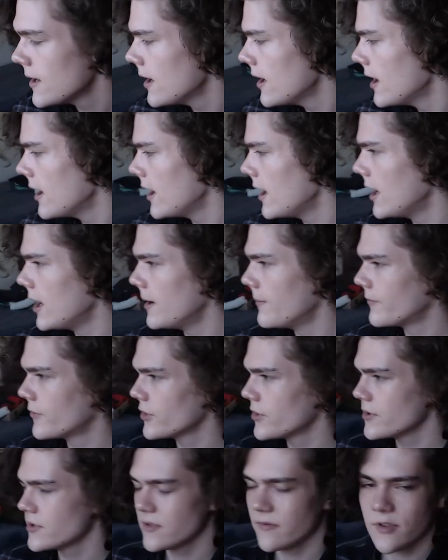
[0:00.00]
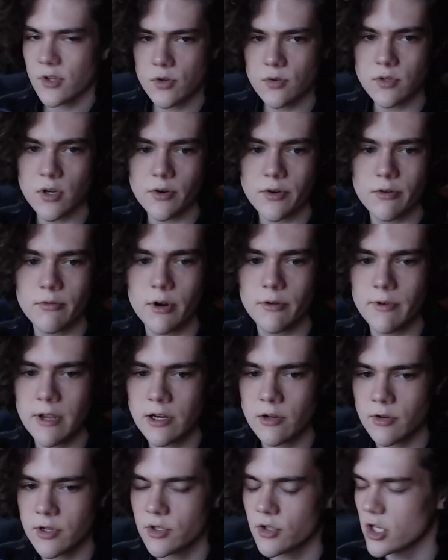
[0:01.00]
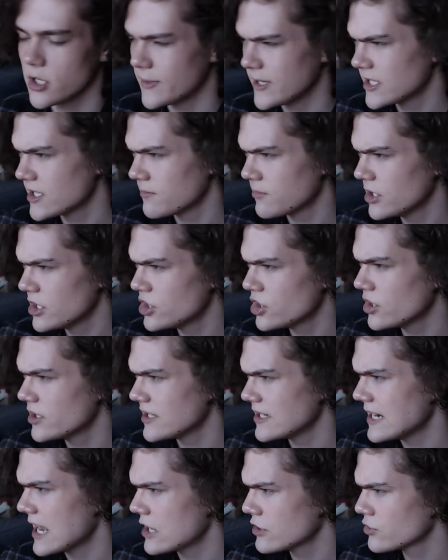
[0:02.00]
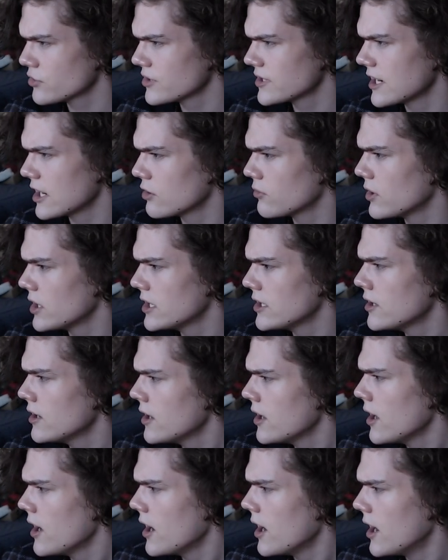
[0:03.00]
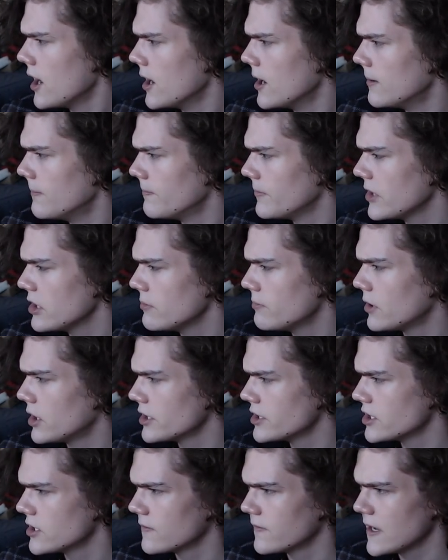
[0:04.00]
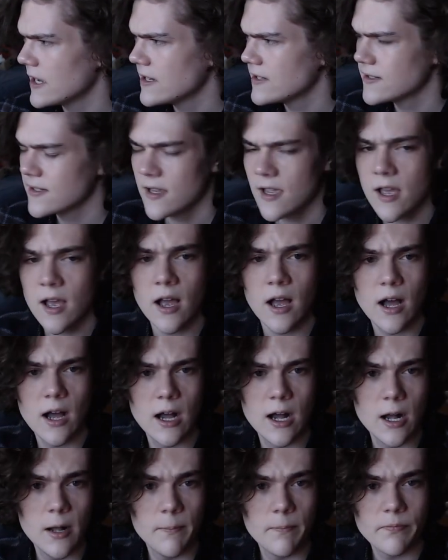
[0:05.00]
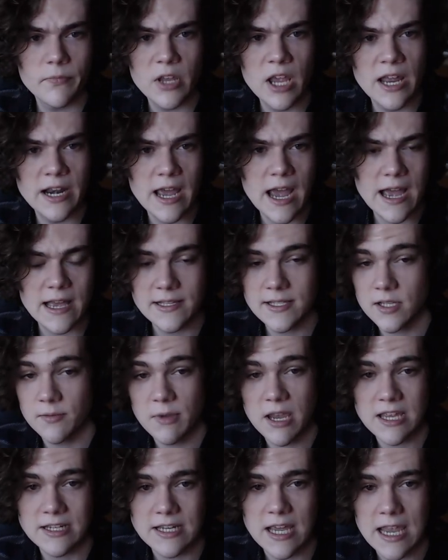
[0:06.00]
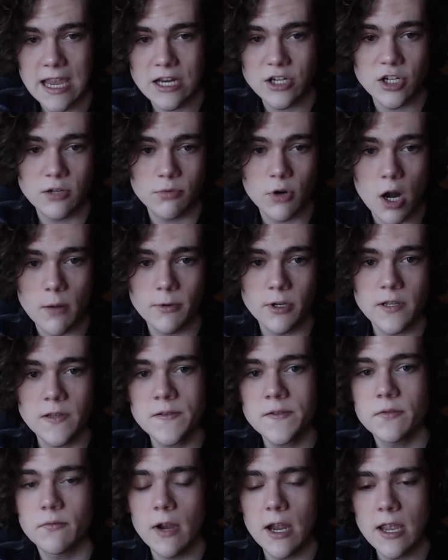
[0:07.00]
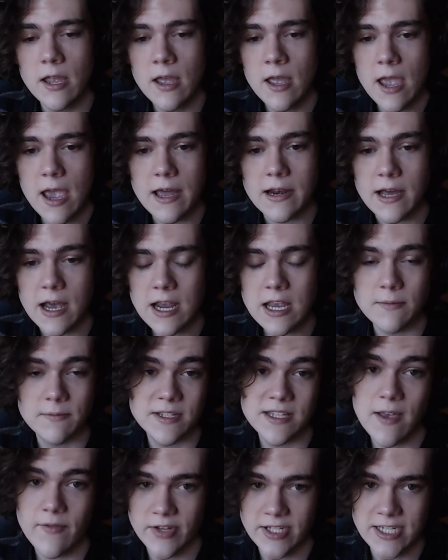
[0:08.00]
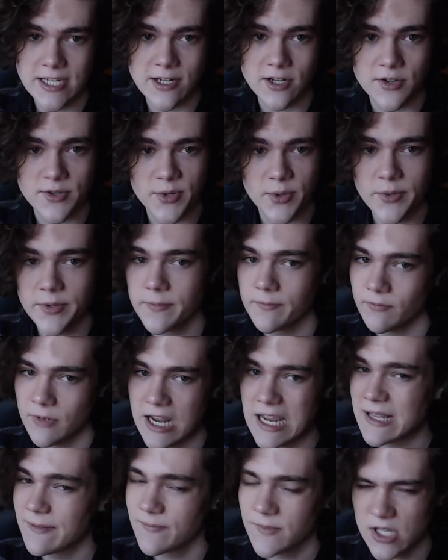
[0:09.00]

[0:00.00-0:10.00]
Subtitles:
For those of you who don't know what retinoid cream is, I'm pretty sure it's a natural steroid that you put onto your face. And it has some anti-aging properties, right? And I am 17 years old, right?